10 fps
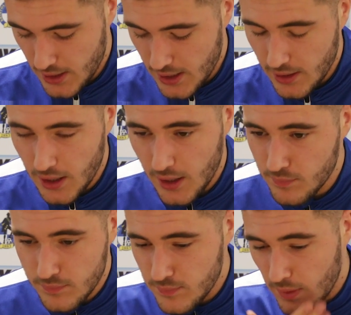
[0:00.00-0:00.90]
Yeah,
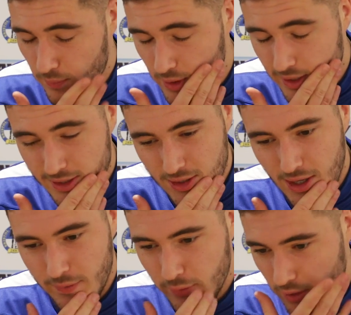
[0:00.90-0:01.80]
no, I'm really
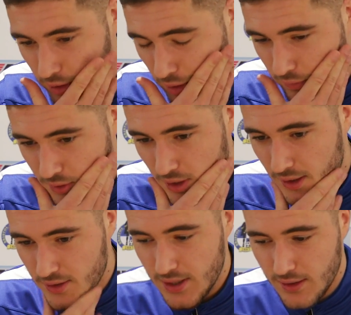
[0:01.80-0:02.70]
excited for it. Now, obviously,
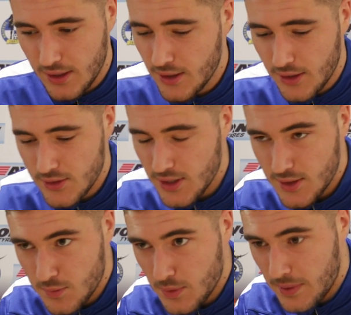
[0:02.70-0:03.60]
like I said, like last
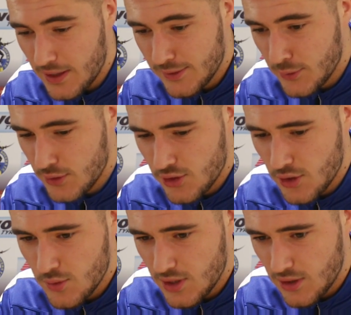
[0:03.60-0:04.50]
season we played there on a
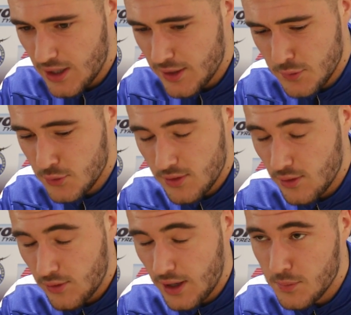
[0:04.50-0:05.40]
Tuesday night, and
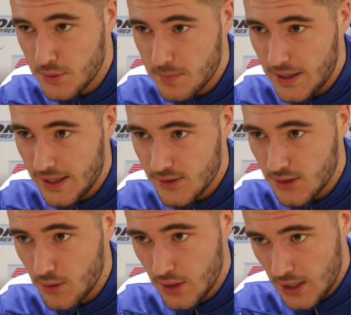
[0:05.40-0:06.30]
the ground was packed.
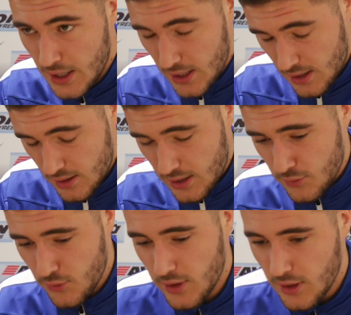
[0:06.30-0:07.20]
So, yeah, it
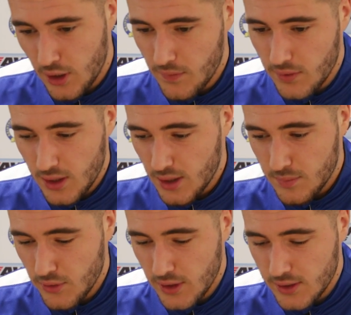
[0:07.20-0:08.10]
was really lively, and
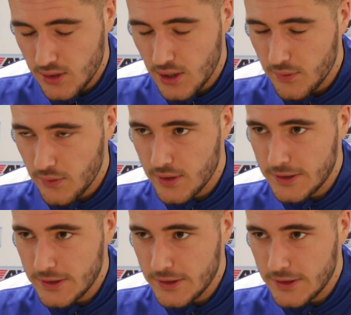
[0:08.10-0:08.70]
I'm really excited for it.